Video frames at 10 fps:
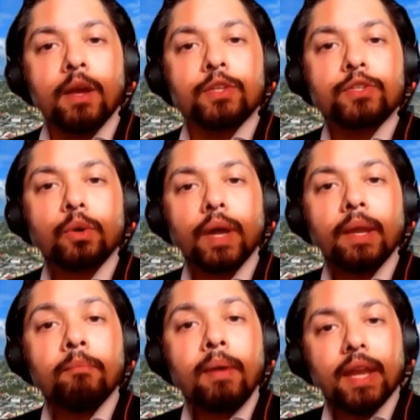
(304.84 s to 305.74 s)
So, in
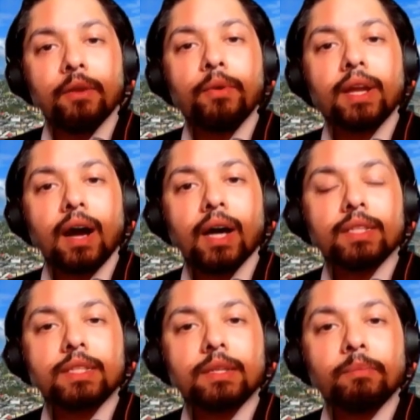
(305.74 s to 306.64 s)
many
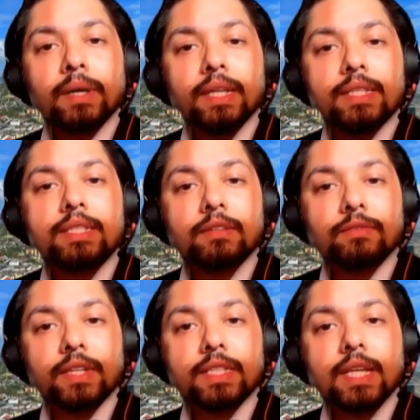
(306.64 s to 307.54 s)
regards, the police
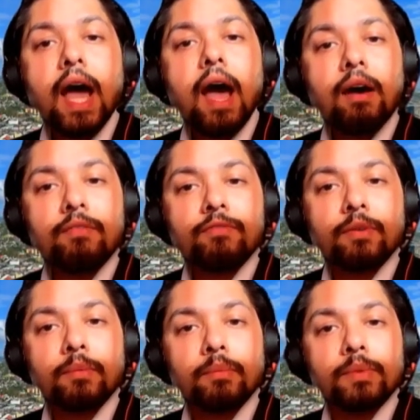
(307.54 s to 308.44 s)
service have
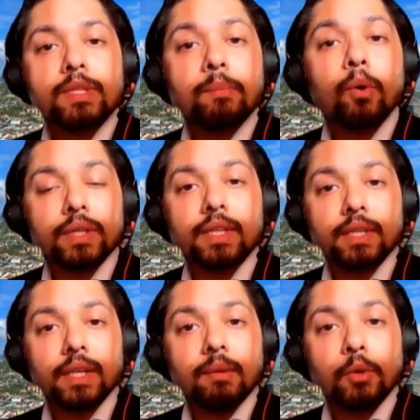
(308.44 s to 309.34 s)
supported
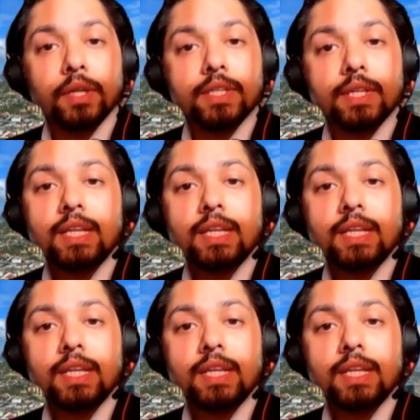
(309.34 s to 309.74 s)
the community.